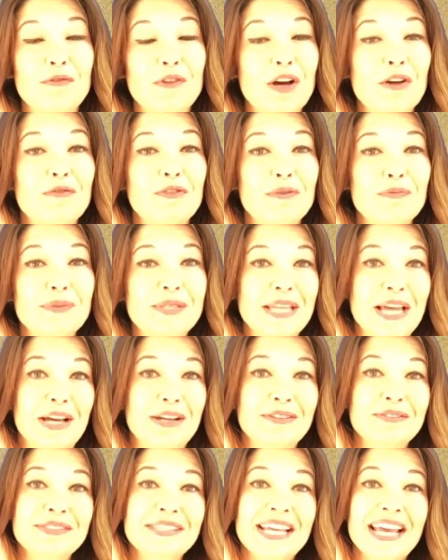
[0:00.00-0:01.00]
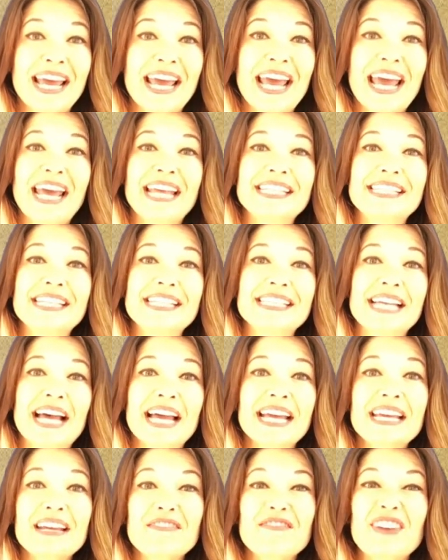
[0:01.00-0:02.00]
of themselves. And since I
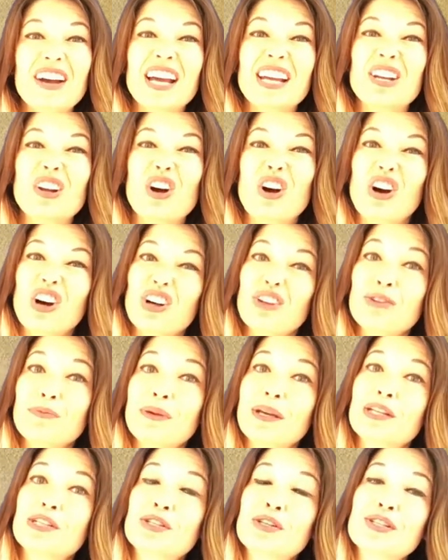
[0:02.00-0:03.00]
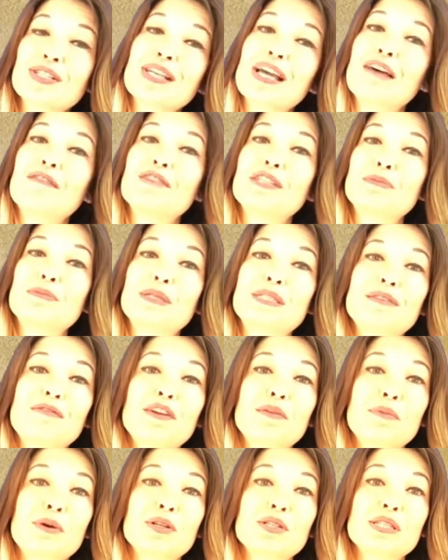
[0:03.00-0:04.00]
can find all the pictures of a
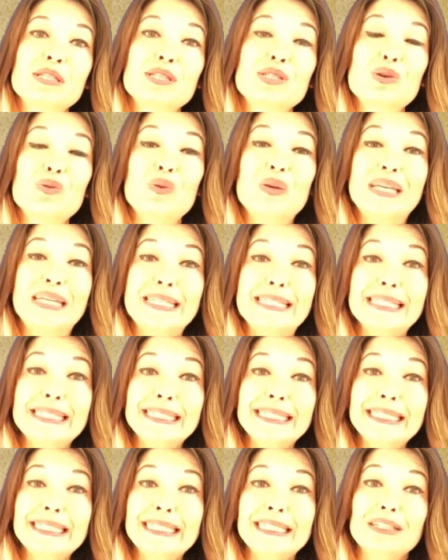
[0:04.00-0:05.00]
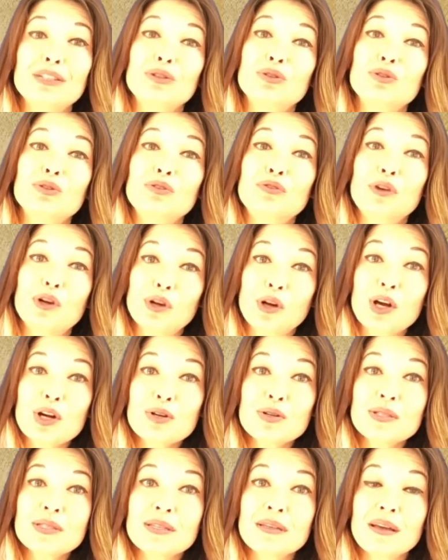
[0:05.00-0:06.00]
specific person so easily in Google
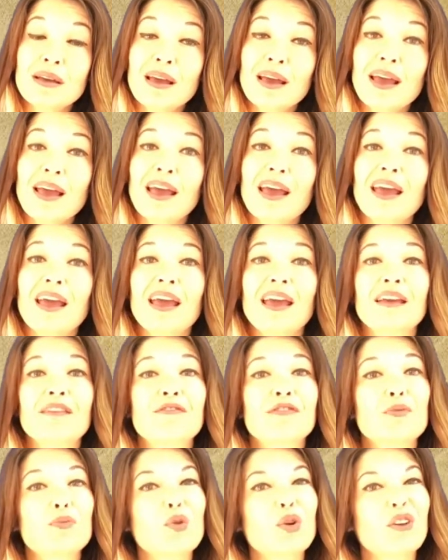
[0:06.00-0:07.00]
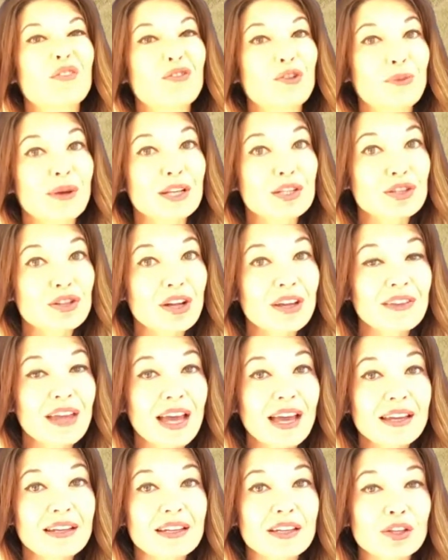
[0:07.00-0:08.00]
Photos, and for more information on
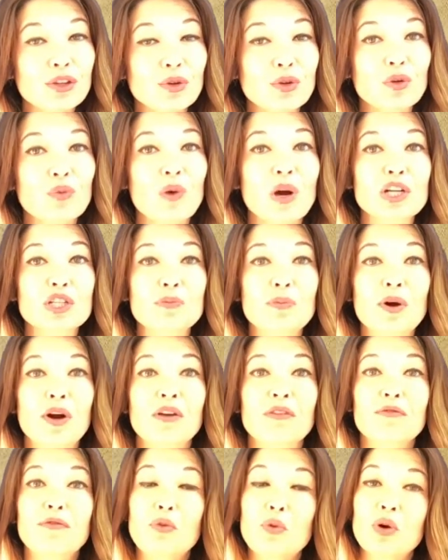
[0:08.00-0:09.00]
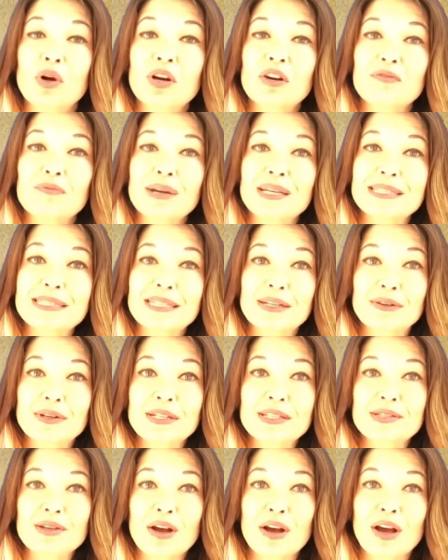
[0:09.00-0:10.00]
that, you can watch part 4 of my
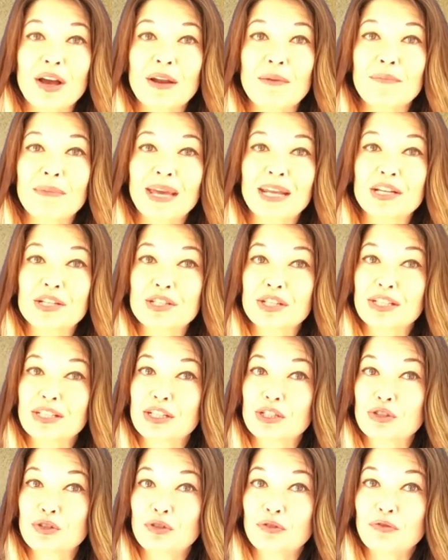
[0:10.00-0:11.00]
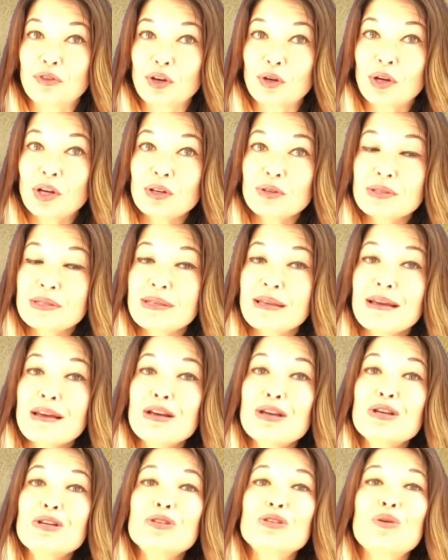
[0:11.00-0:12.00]
series on managing digital photos.
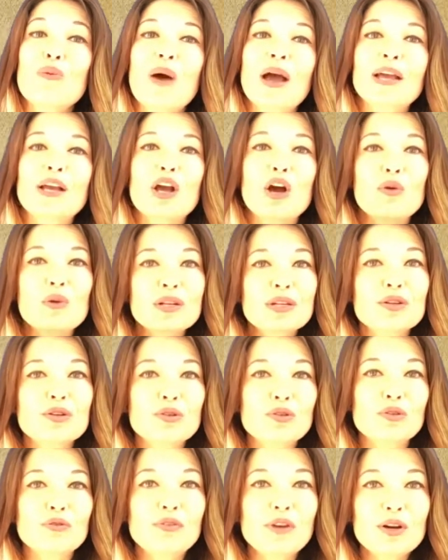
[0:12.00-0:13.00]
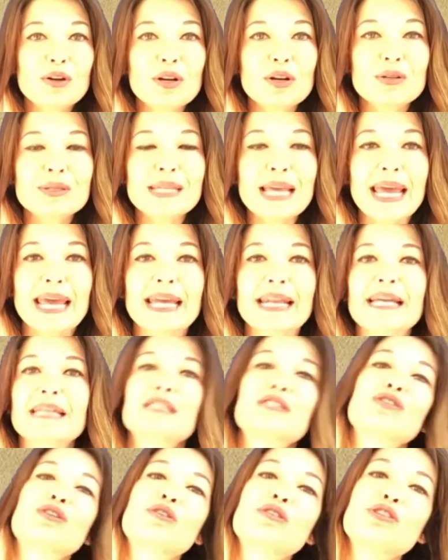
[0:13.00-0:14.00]
So I go into Google Photos and I
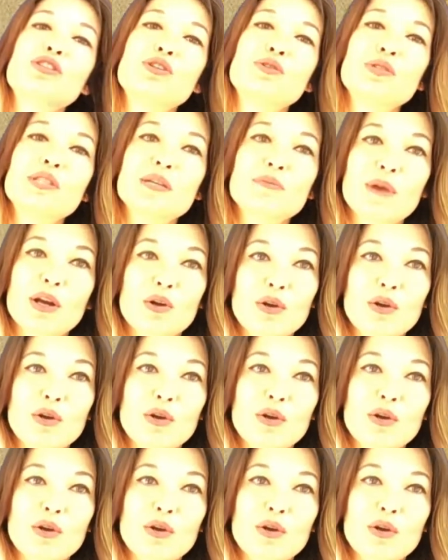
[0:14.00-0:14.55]
search using my